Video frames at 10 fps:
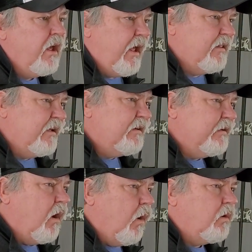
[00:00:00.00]
And they
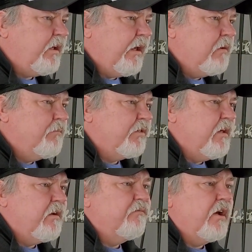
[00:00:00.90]
did okay, but
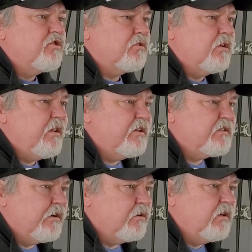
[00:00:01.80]
then eventually they
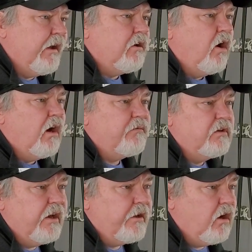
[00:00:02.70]
started dying off
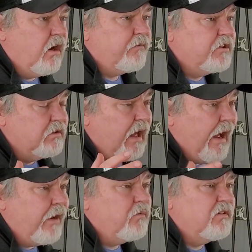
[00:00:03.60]
until
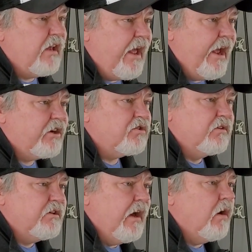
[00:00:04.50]
I was
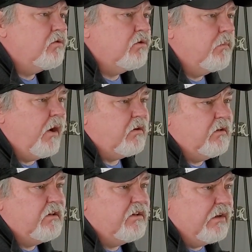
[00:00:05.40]
actually down to about
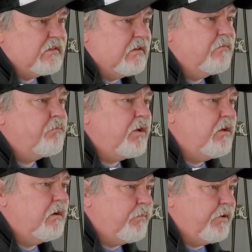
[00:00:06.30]
a dozen
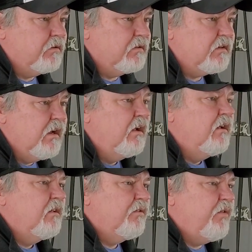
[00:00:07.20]
peanut beetles.
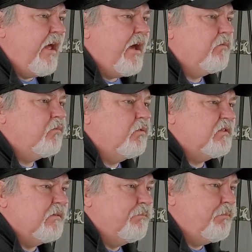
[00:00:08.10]
That
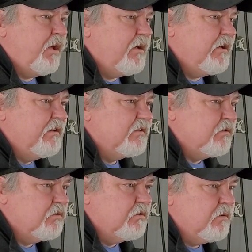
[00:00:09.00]
was a big
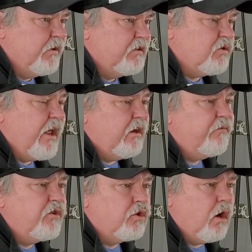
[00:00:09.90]
concern to me. So I had to
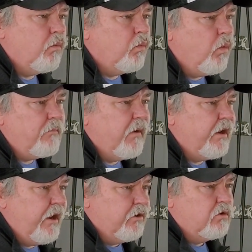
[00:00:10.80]
figure out what
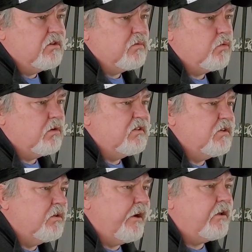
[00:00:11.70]
my errors were
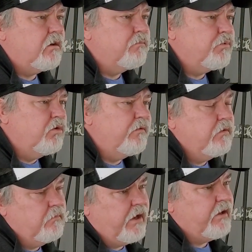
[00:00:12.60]
so that I could
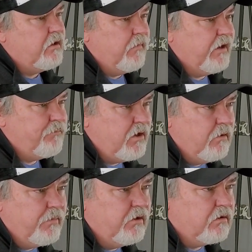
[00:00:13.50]
improve. I could get my
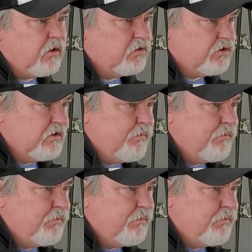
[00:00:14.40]
peanut beetle cultures